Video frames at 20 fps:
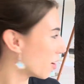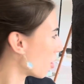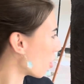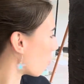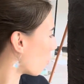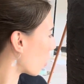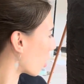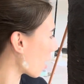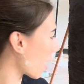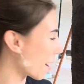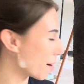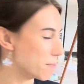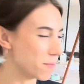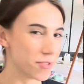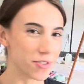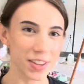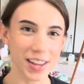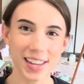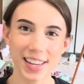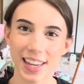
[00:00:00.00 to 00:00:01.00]
where I'm
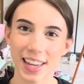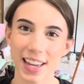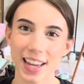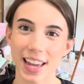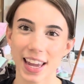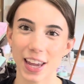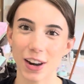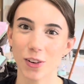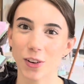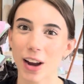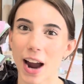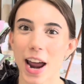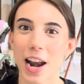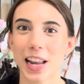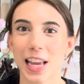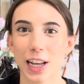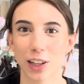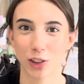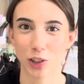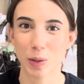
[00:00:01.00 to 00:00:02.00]
thinking it'll kind of
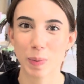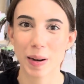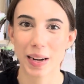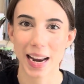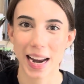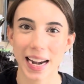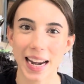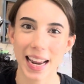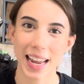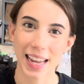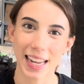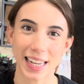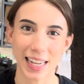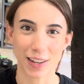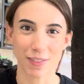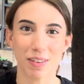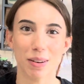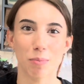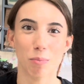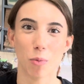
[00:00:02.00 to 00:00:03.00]
illuminate it
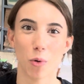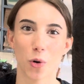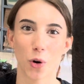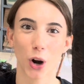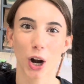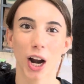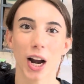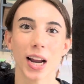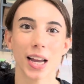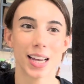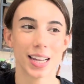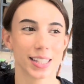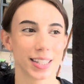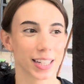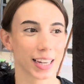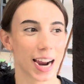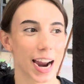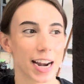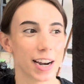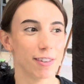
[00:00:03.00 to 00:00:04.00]
even more to
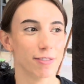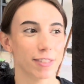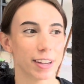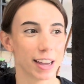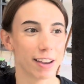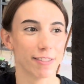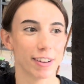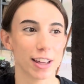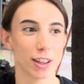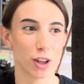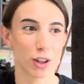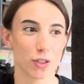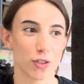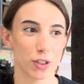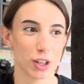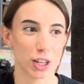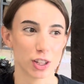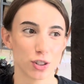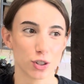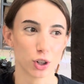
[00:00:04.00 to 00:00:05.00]
kind of give it
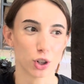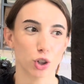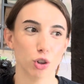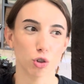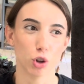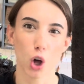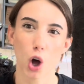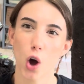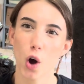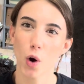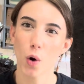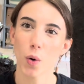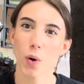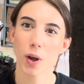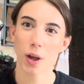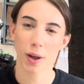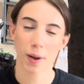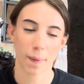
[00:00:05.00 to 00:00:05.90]
this glow.